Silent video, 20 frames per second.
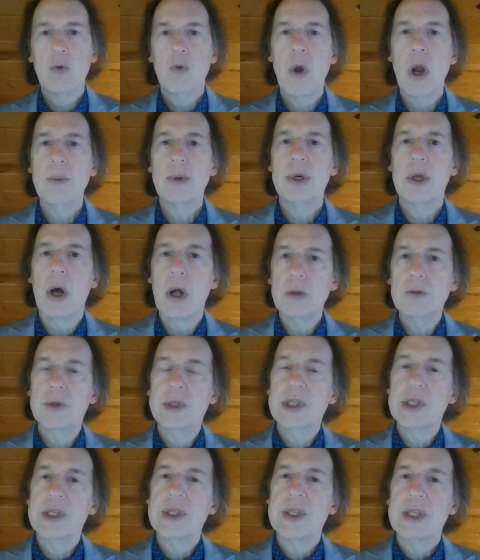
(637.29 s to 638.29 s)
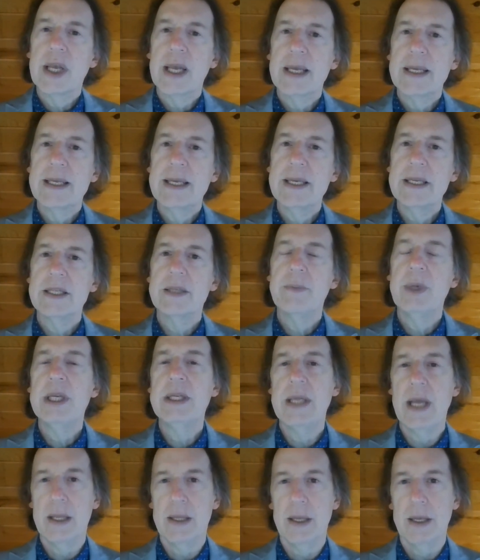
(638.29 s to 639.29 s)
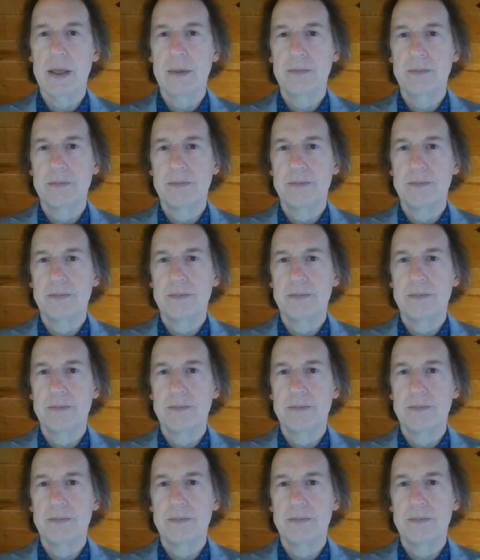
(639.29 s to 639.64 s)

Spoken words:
Robert Aldrich's Kiss Me Deadly.